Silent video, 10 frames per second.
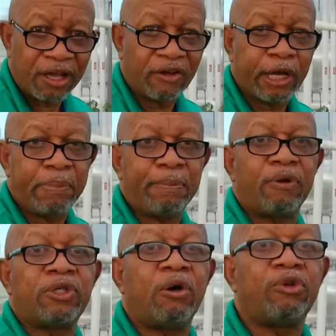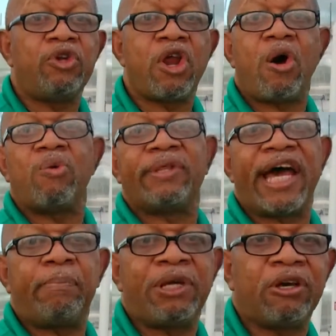Okay, people don't know
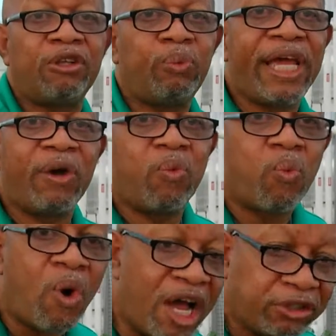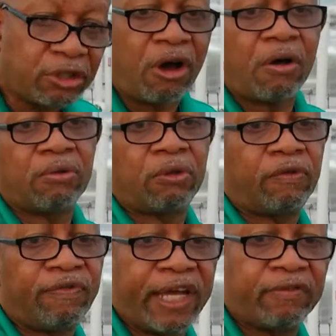that because we have washed all
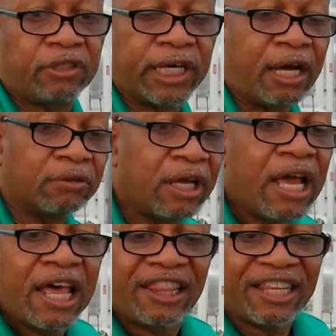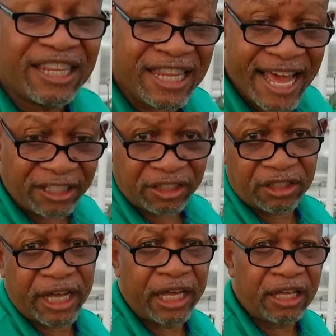those flavors out. The next
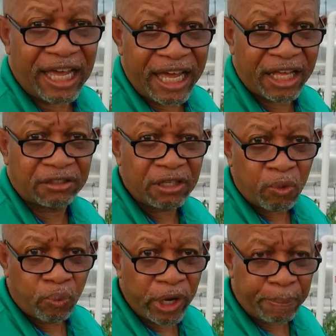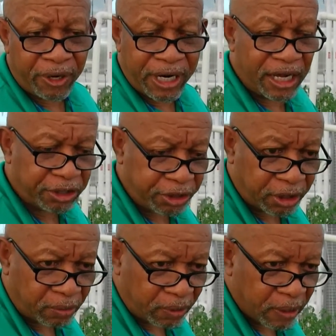thing is reproduction.
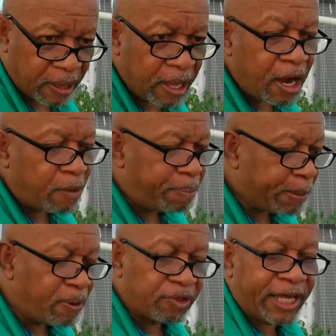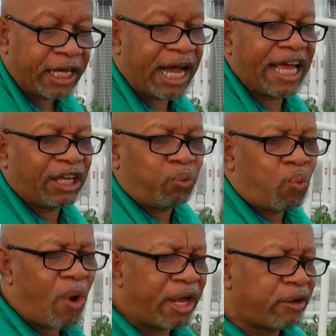People think
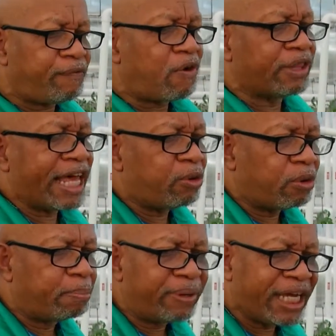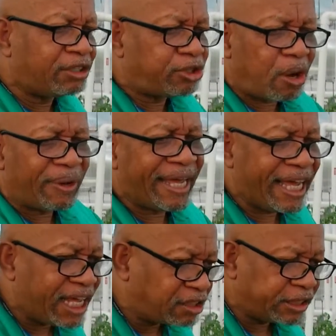it's wonderful, they will breed so
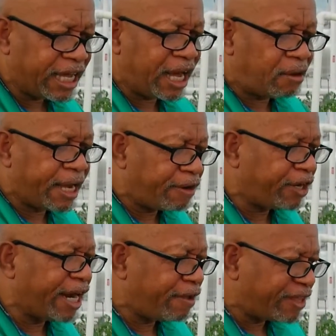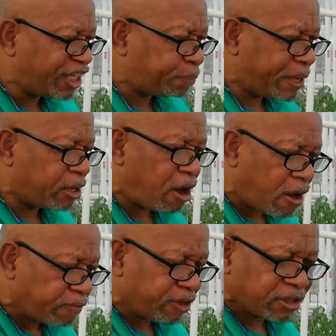easy. However, if they spend
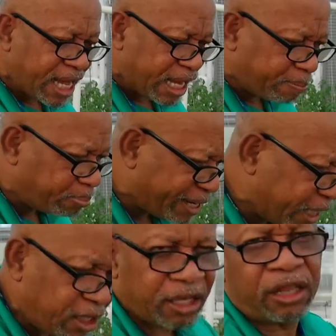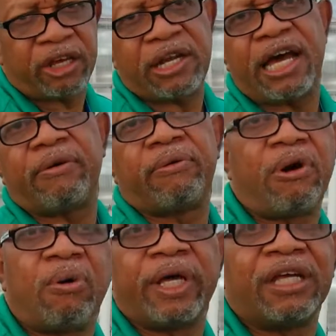all their time breeding it, they're not
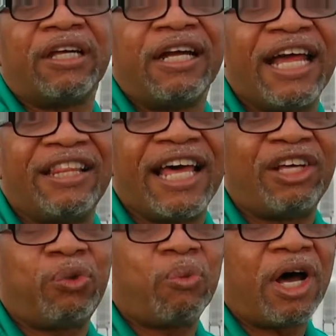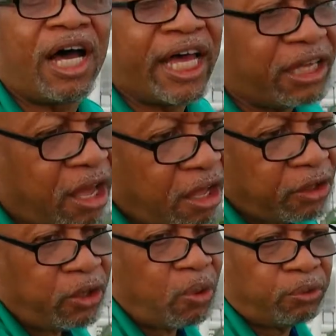growing. And that's why
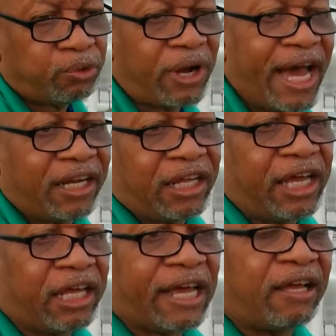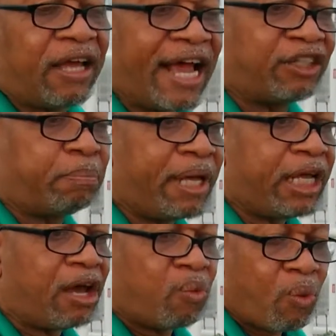you try to get as many
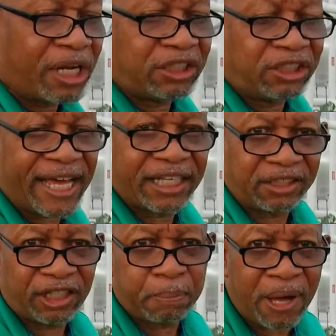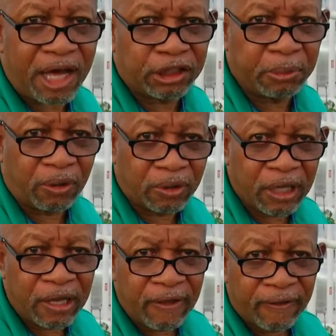of one sex as possible.
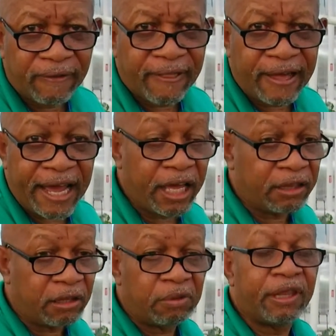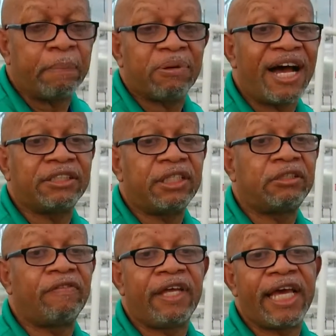And the process
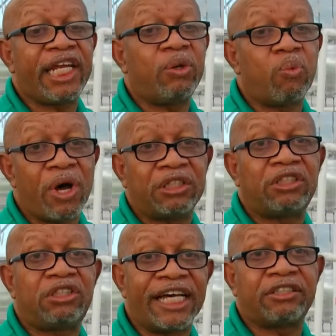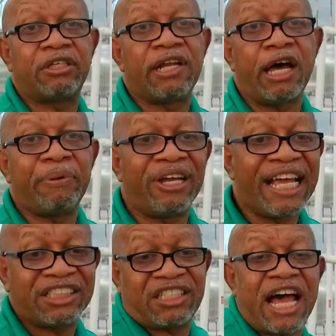of getting one sex tilapia
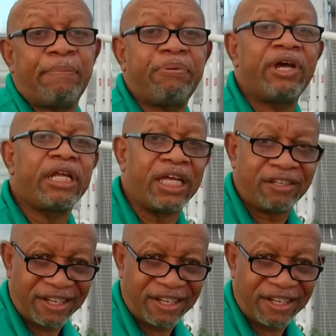is not pretty.